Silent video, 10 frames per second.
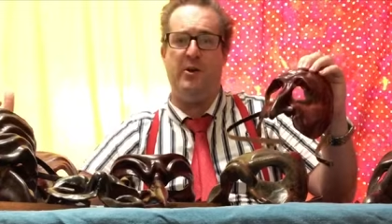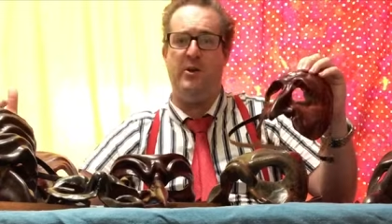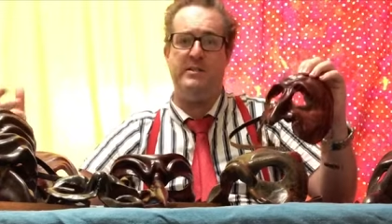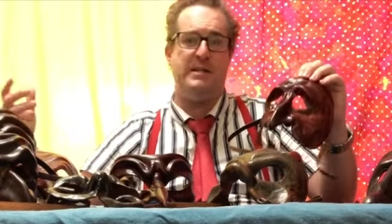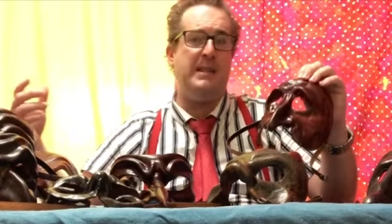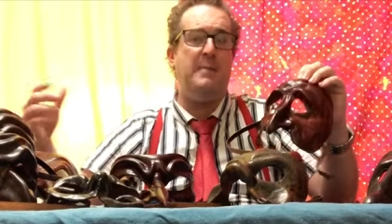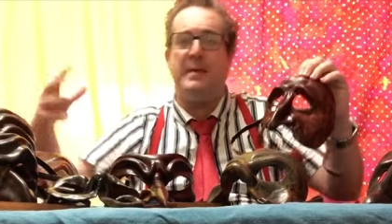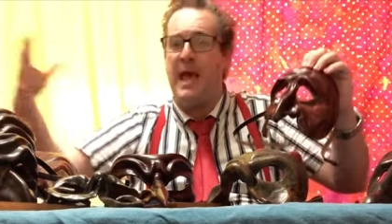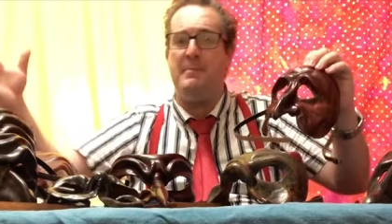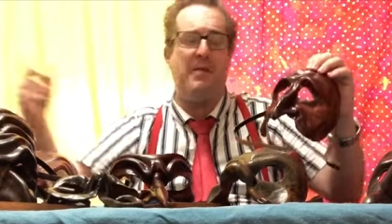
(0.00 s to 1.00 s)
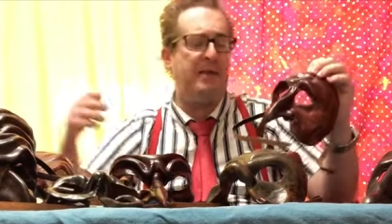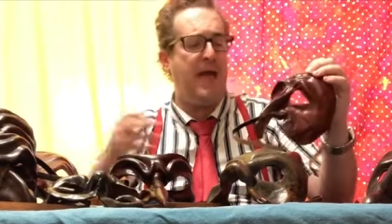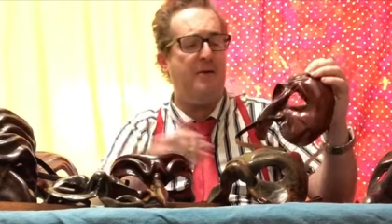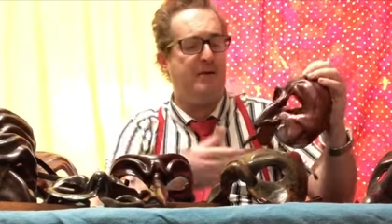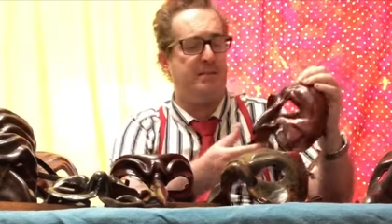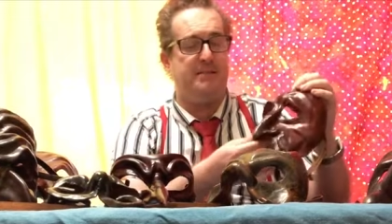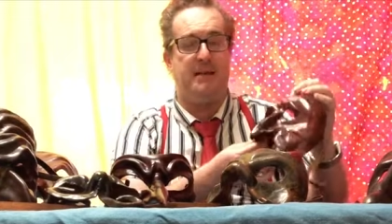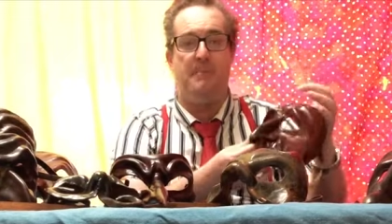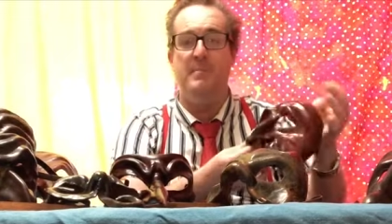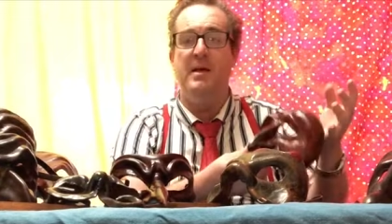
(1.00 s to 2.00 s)
on it, and they became other characters.
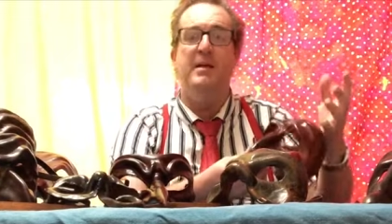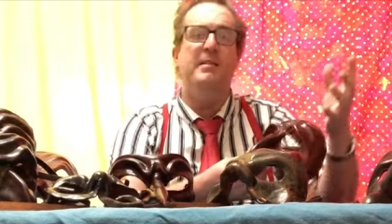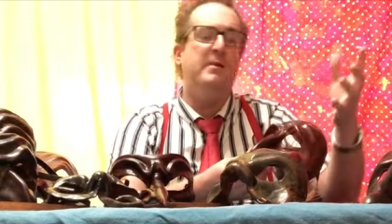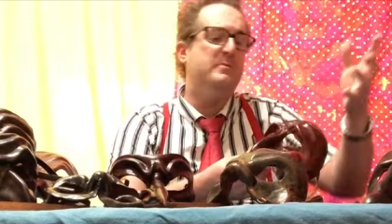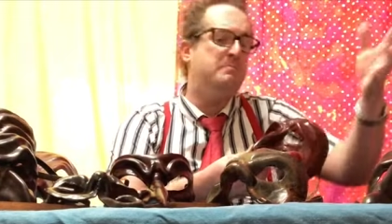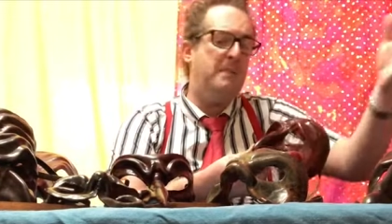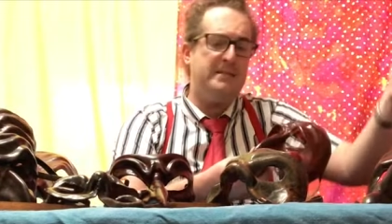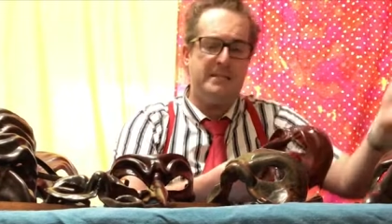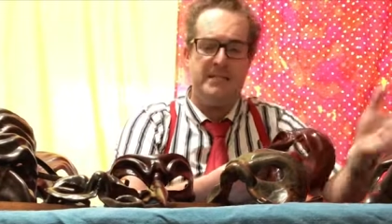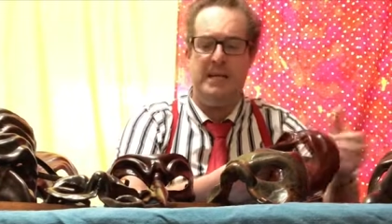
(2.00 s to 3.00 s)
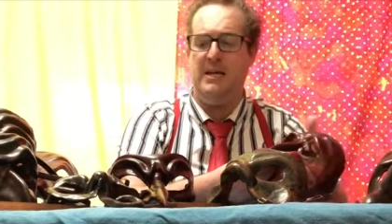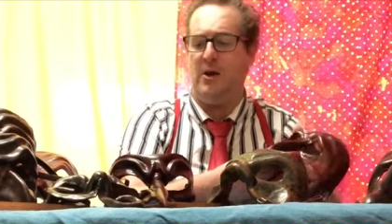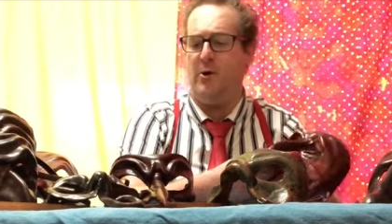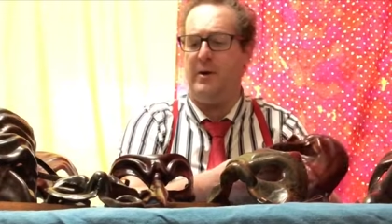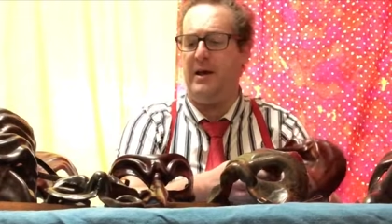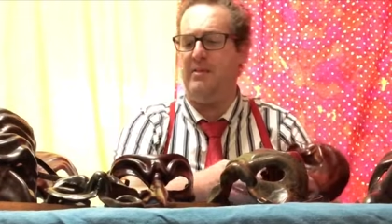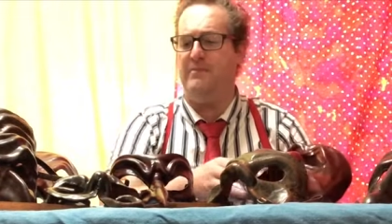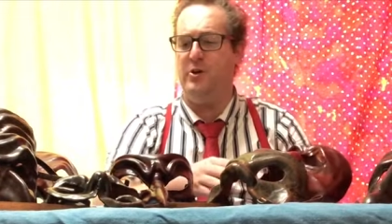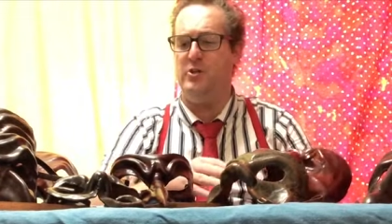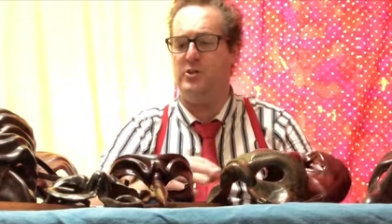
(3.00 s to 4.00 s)
There was Mezzatino, another
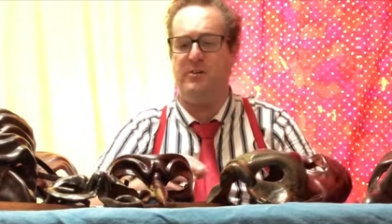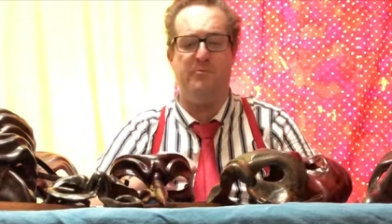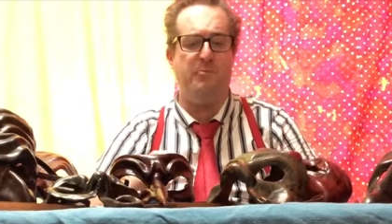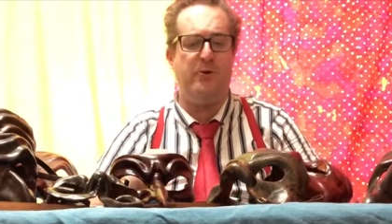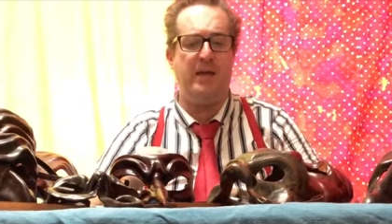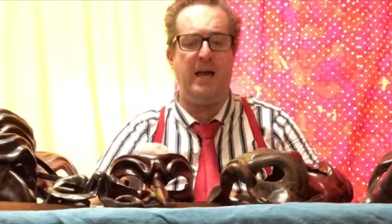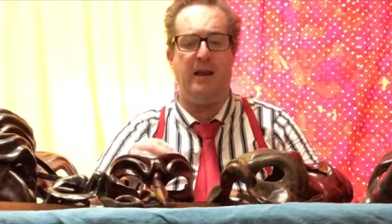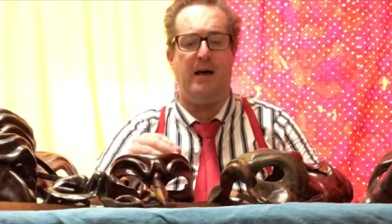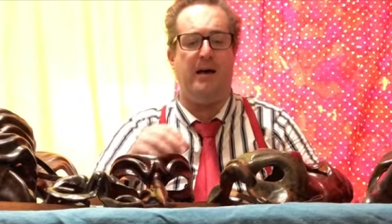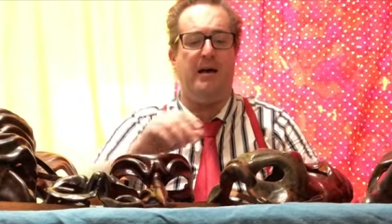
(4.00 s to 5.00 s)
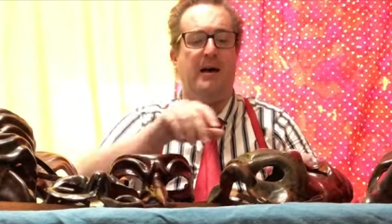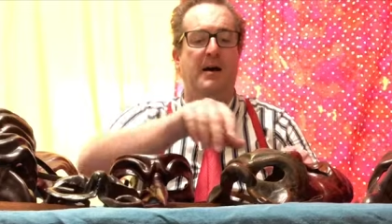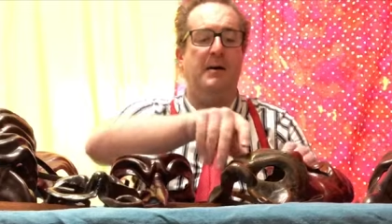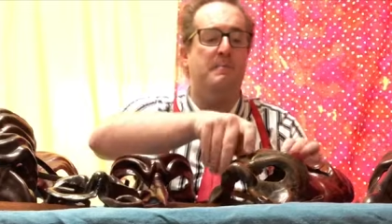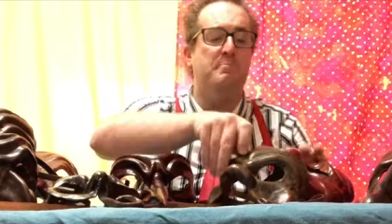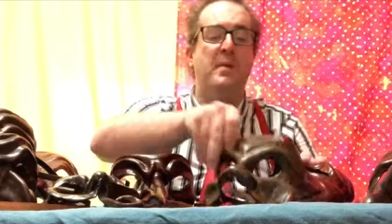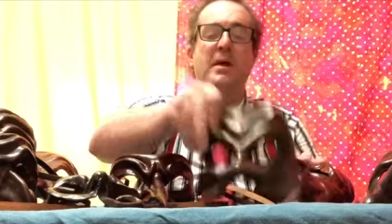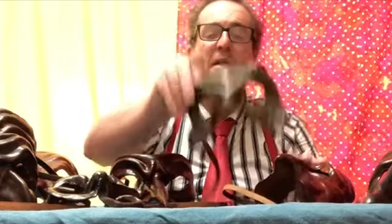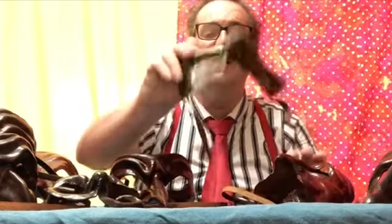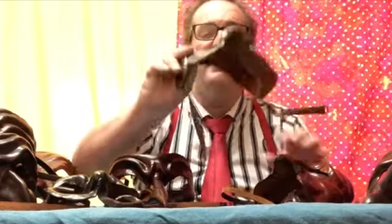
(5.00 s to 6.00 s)
version of Brighella.
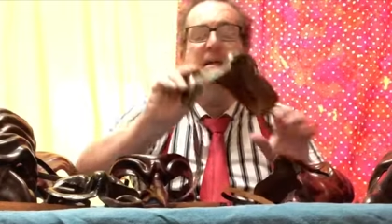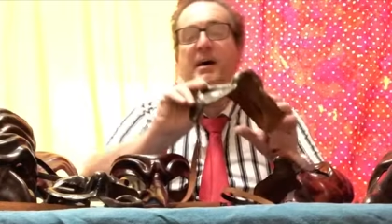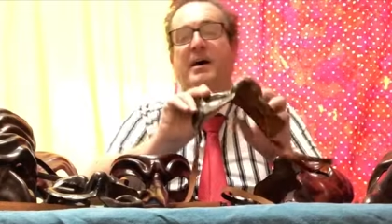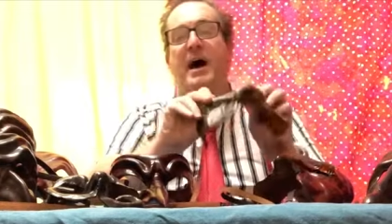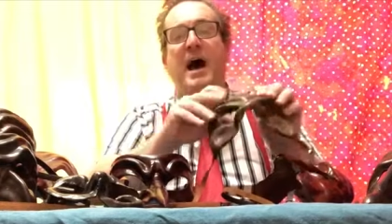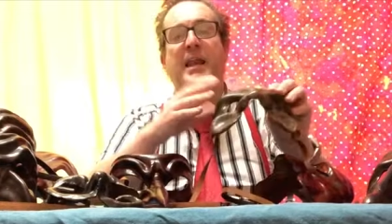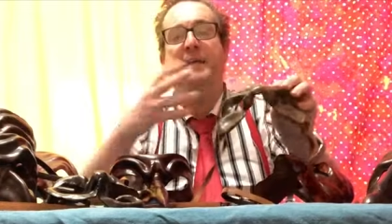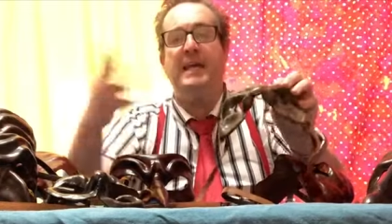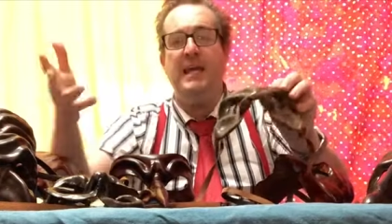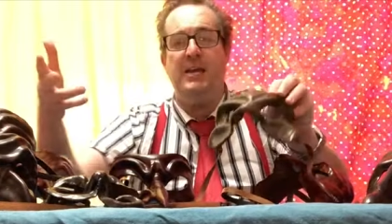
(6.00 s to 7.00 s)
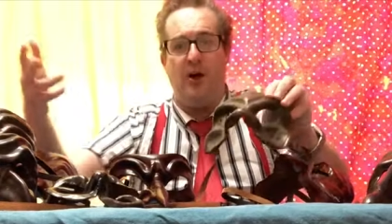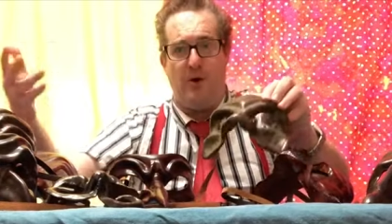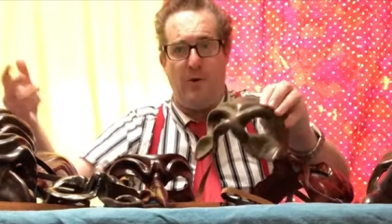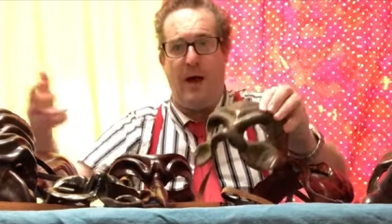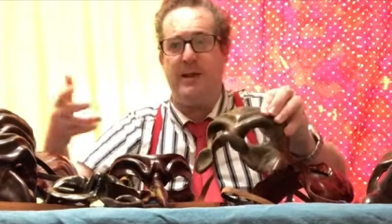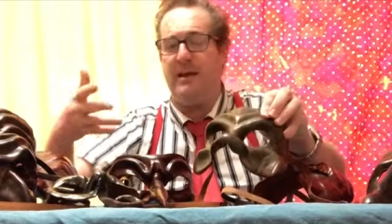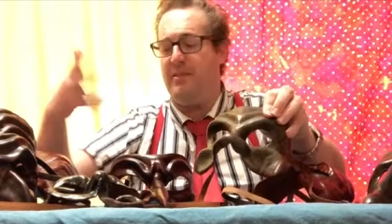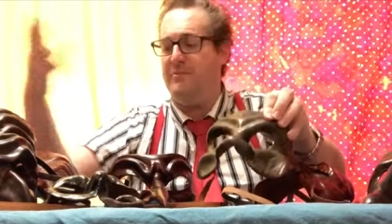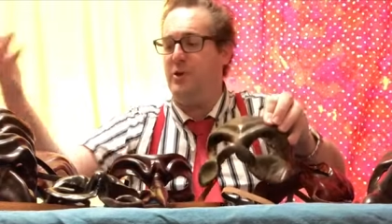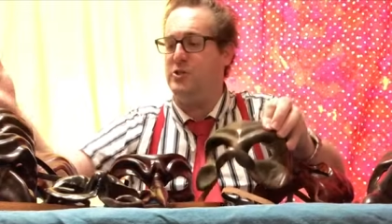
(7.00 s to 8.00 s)
Arlecchino had
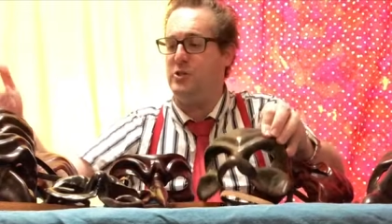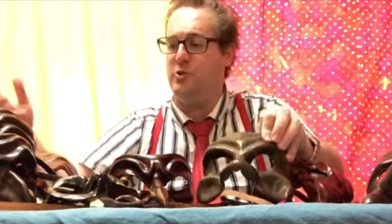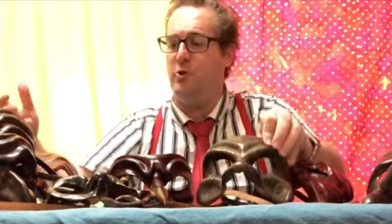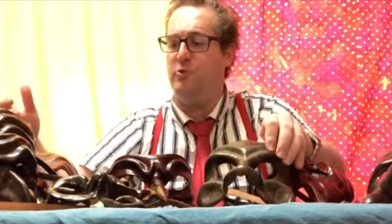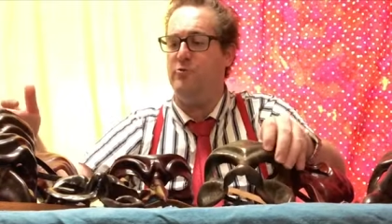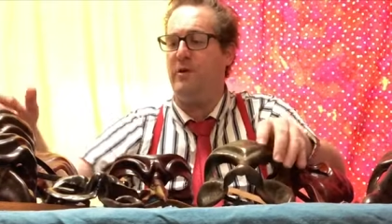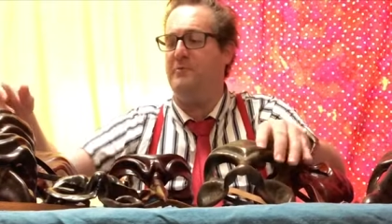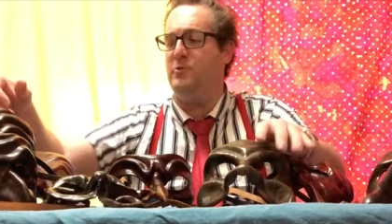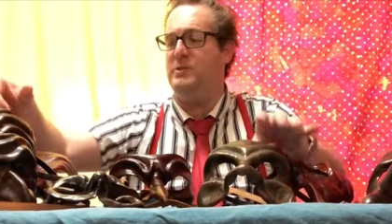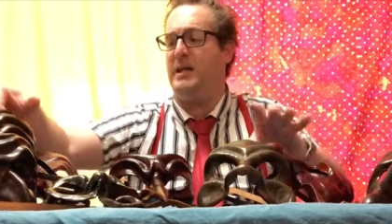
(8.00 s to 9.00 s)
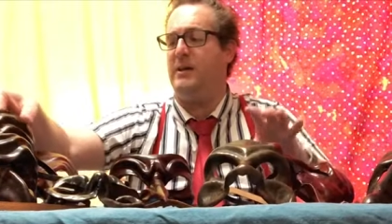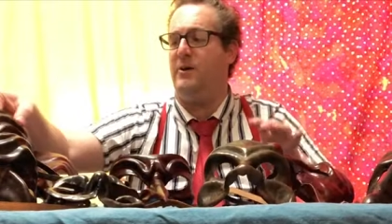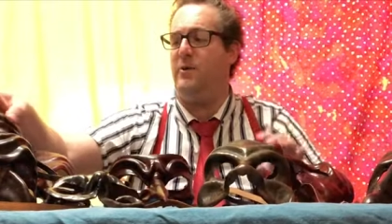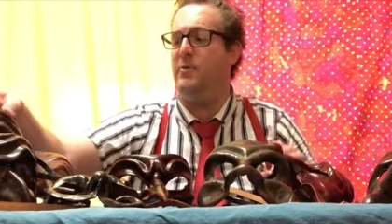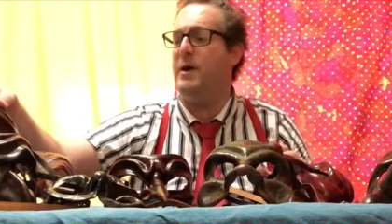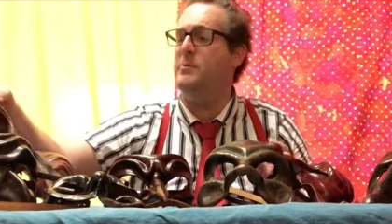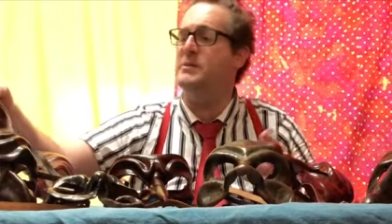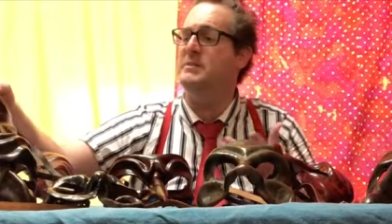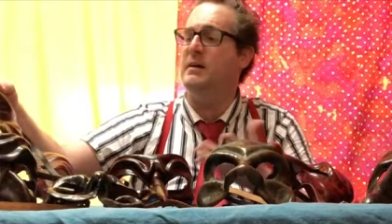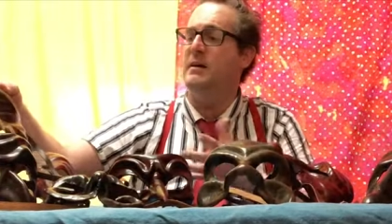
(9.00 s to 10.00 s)
another version called Truffaldino. There was